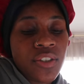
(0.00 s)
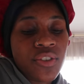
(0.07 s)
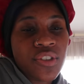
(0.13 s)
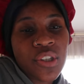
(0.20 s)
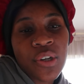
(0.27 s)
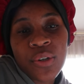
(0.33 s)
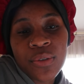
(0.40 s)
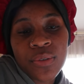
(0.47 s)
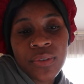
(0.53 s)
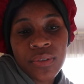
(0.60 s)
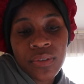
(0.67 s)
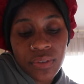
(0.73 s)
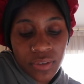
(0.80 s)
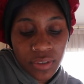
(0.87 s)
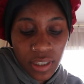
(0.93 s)
So
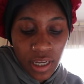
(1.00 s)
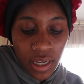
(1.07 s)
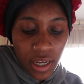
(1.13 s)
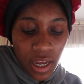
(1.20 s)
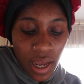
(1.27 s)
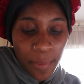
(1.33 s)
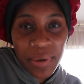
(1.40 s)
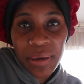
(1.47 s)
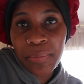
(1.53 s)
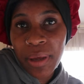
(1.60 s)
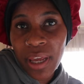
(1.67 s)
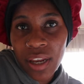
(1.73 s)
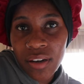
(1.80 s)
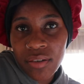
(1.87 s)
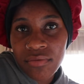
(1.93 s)
I'm in
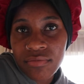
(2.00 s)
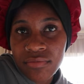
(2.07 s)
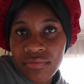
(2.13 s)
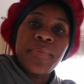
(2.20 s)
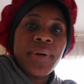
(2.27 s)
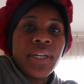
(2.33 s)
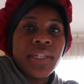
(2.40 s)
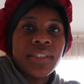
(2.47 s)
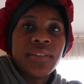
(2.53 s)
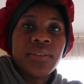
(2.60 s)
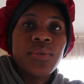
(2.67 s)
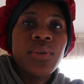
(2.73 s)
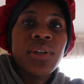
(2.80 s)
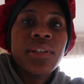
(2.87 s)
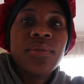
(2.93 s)
pain, but
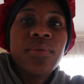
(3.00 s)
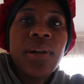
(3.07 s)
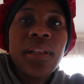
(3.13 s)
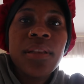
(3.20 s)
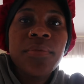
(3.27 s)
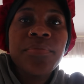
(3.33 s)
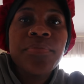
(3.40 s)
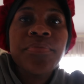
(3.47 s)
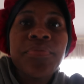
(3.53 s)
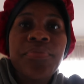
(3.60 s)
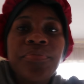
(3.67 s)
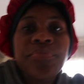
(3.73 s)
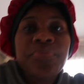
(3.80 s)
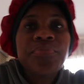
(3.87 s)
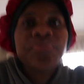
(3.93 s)
all is well
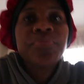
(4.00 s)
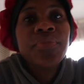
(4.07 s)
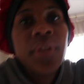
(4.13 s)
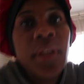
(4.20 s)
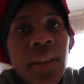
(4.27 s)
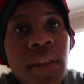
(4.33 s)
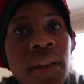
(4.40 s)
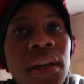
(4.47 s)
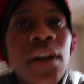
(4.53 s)
in the